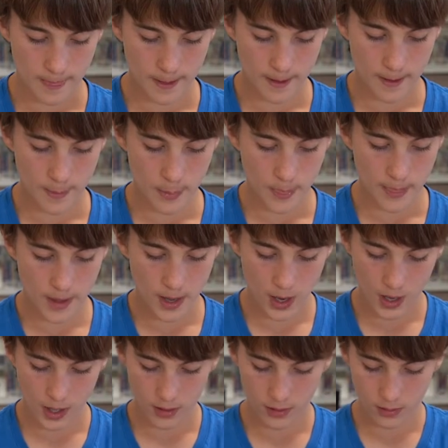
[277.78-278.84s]
and
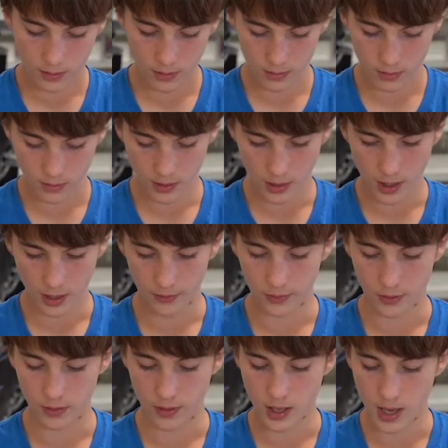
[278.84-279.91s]
then
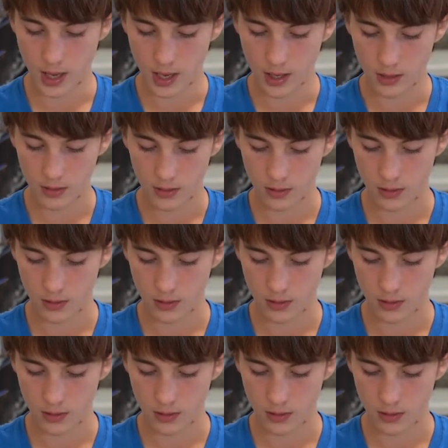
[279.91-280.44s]
after that